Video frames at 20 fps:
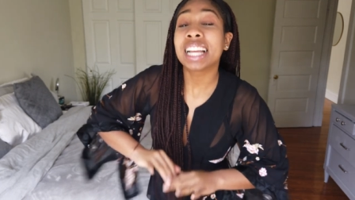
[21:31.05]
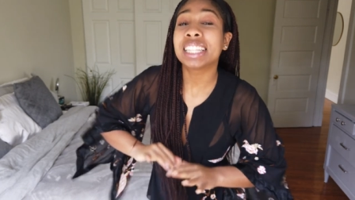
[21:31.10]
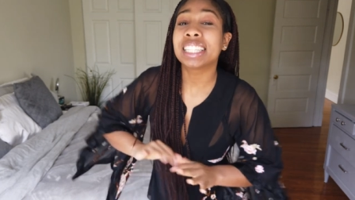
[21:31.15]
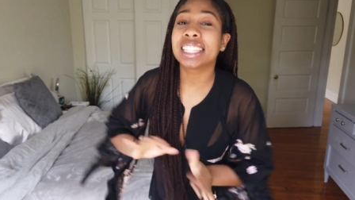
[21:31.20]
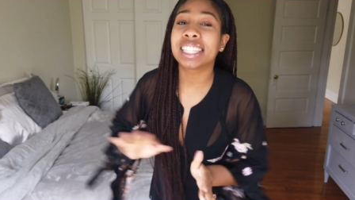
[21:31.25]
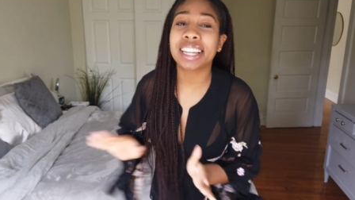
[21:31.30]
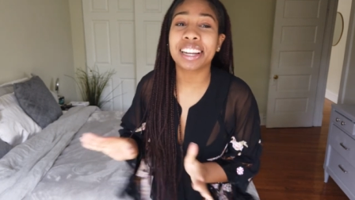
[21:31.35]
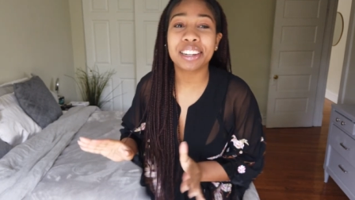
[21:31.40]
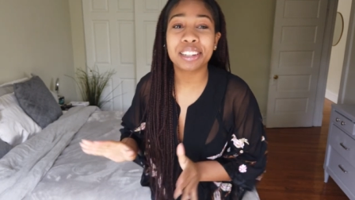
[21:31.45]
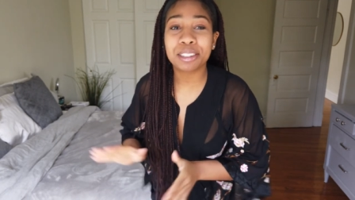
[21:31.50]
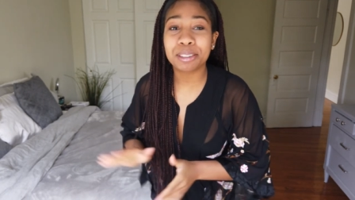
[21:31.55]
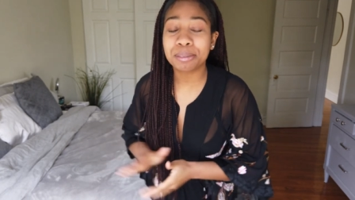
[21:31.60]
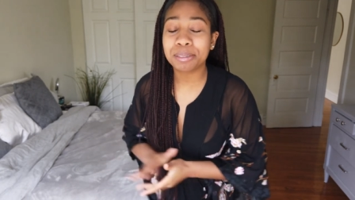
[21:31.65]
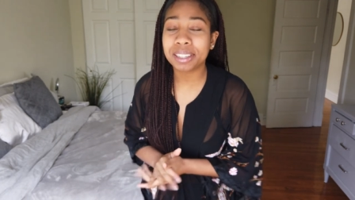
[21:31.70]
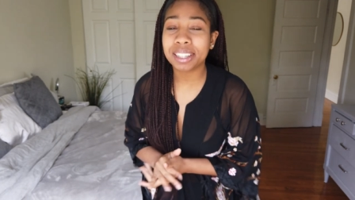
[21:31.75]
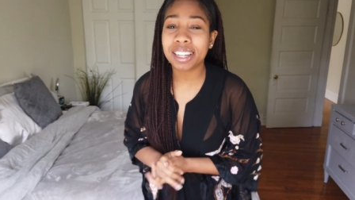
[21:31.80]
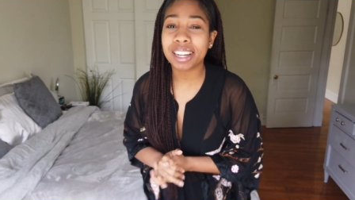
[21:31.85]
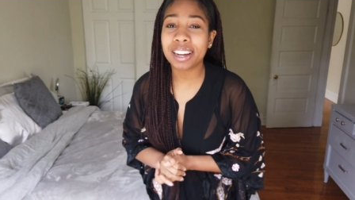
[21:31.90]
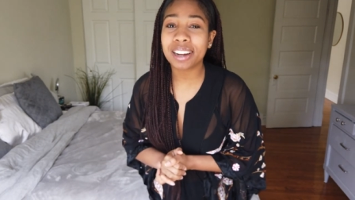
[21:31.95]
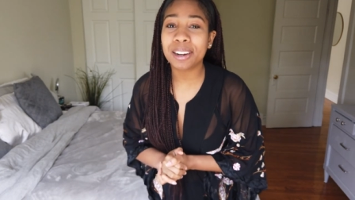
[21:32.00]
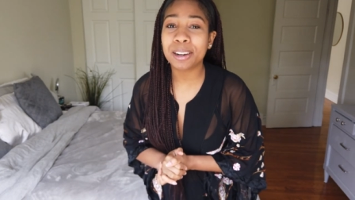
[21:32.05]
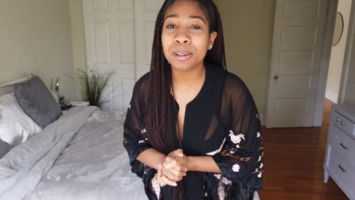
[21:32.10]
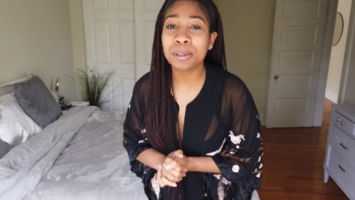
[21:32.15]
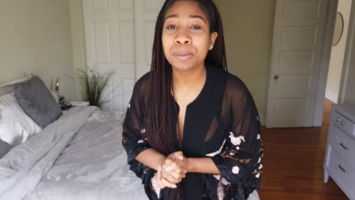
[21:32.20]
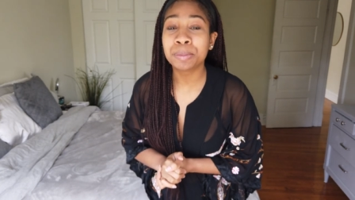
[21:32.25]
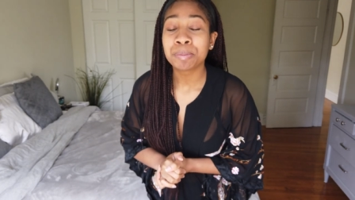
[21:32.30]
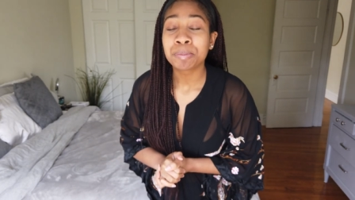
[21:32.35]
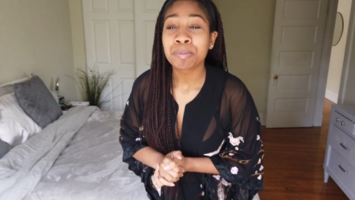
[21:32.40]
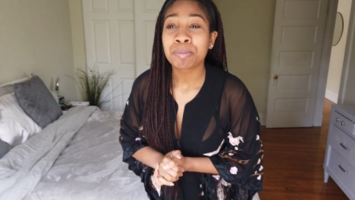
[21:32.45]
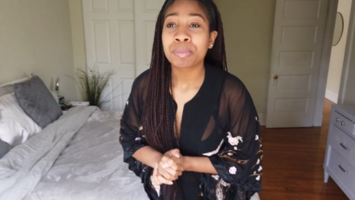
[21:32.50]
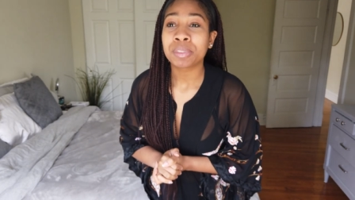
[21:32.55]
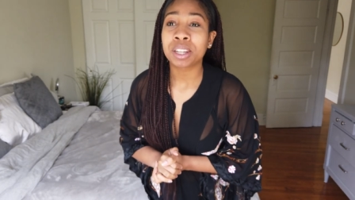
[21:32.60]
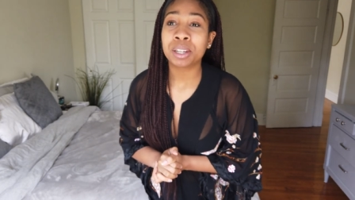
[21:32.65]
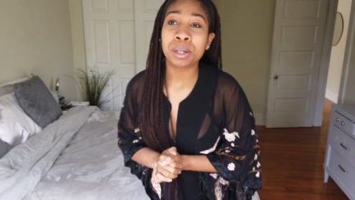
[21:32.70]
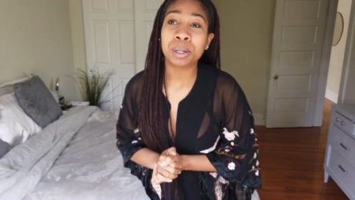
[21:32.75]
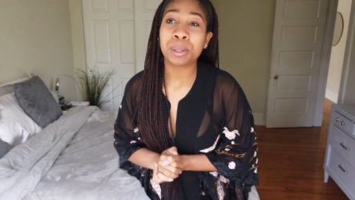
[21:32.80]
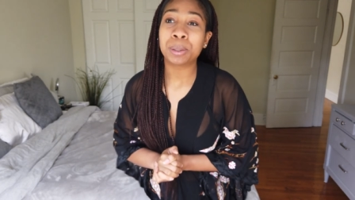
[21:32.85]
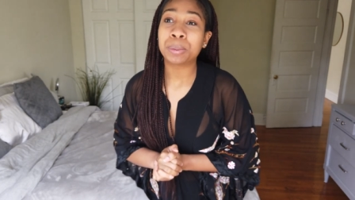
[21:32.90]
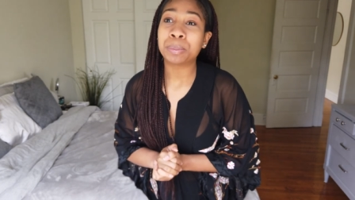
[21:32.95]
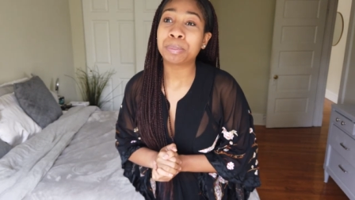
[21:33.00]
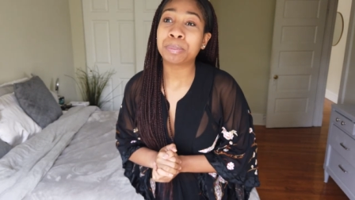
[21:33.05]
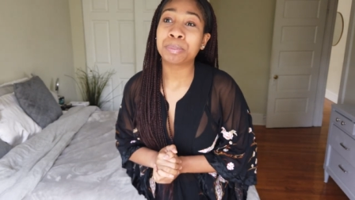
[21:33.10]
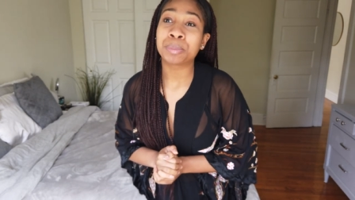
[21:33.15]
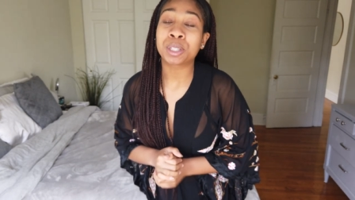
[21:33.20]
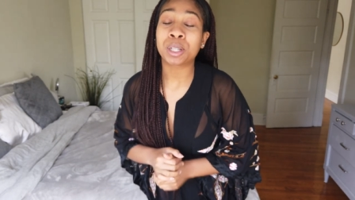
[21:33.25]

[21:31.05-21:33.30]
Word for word: Share the video um,